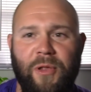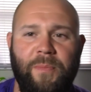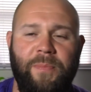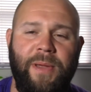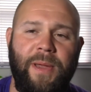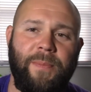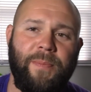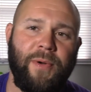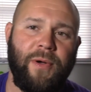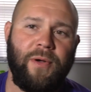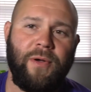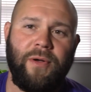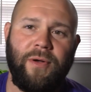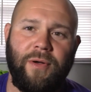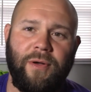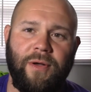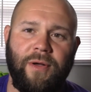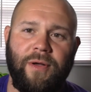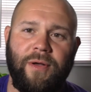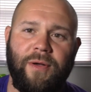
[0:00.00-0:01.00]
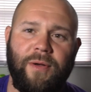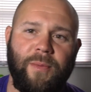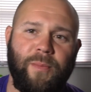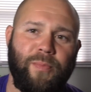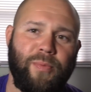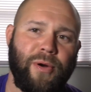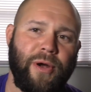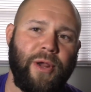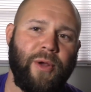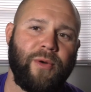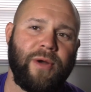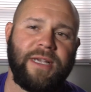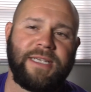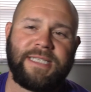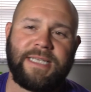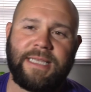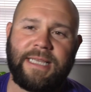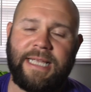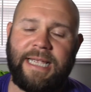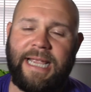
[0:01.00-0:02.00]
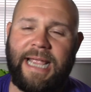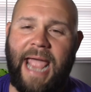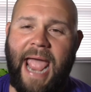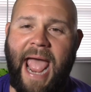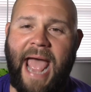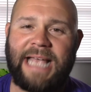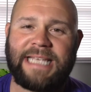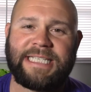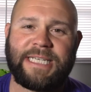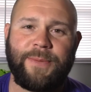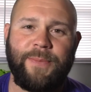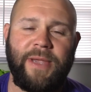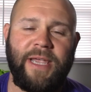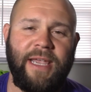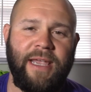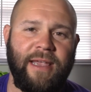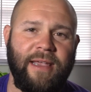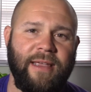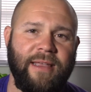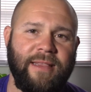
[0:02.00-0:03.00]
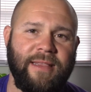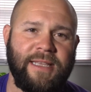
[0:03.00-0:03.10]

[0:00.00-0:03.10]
people pretty recently ask me